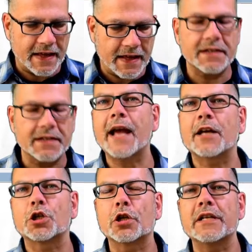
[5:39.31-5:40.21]
that is
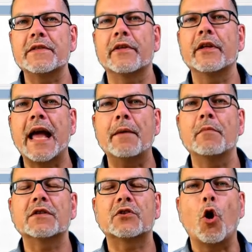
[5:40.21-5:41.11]
actually the
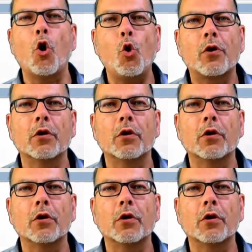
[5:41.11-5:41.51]
MSO